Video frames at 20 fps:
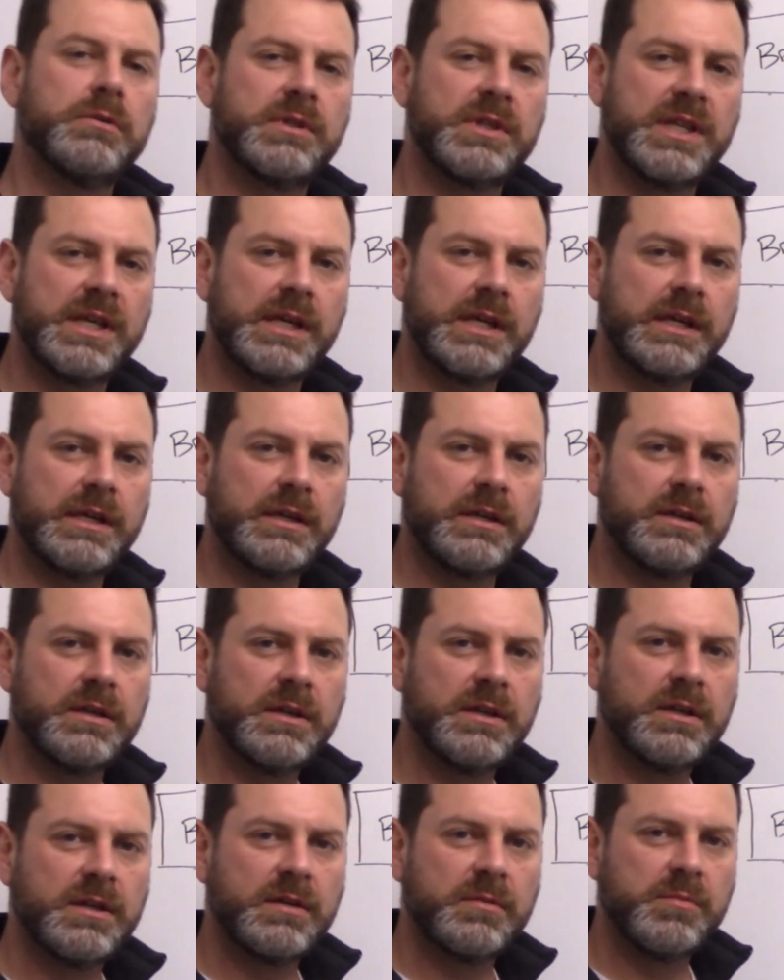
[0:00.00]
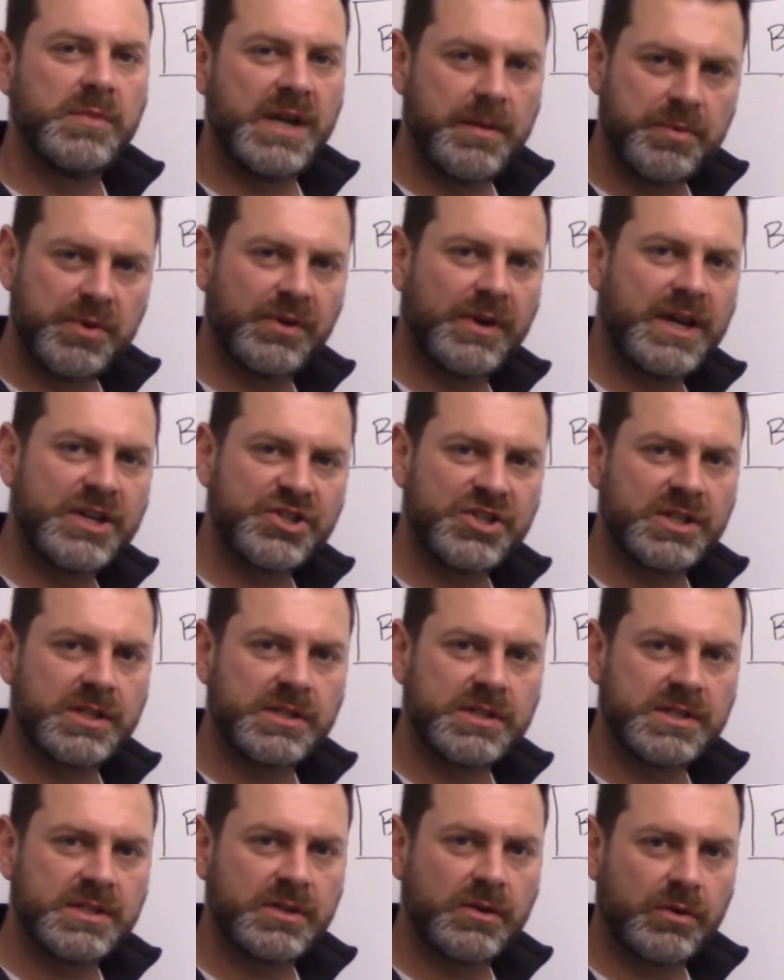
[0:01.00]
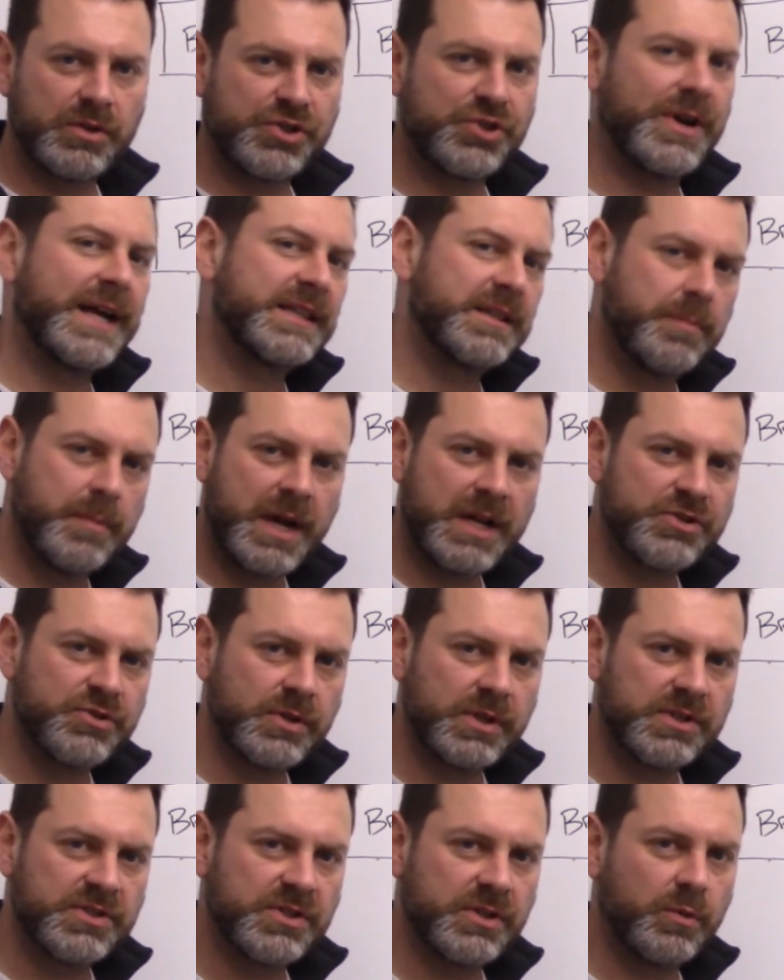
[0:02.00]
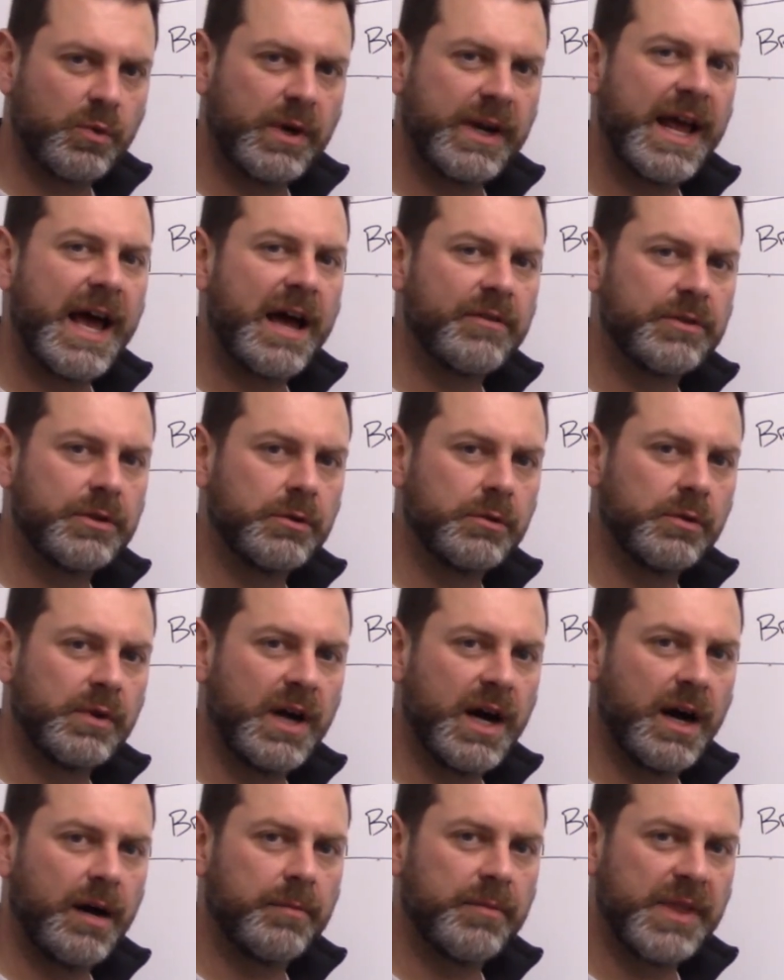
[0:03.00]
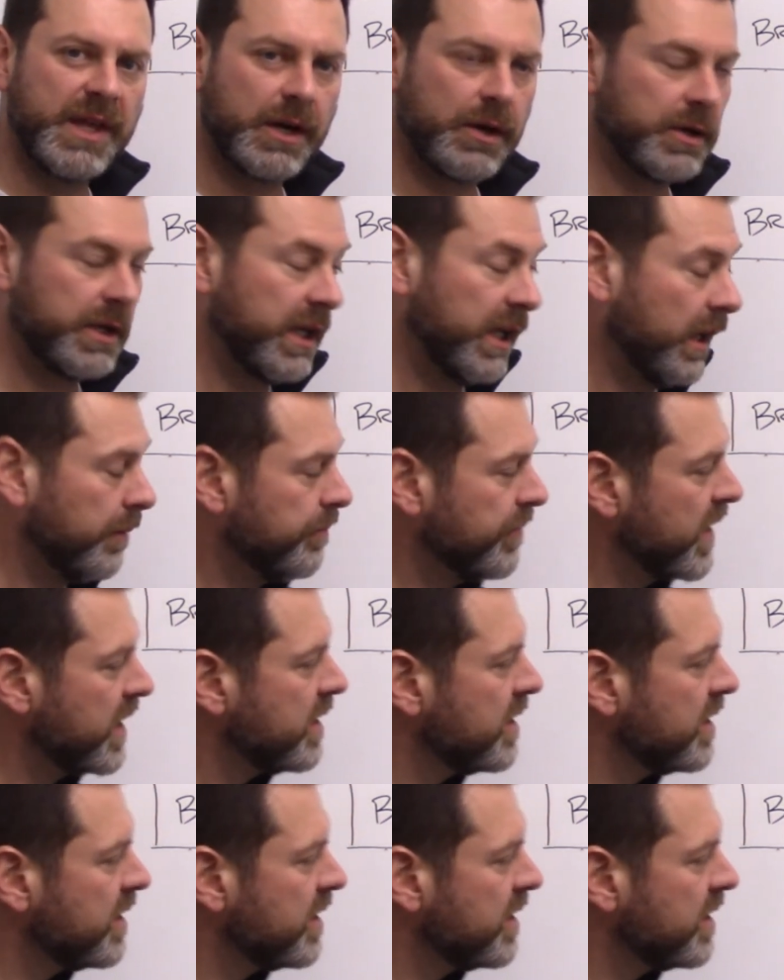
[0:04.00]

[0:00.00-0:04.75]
the manipulations or track the metrics or what have you that are needed.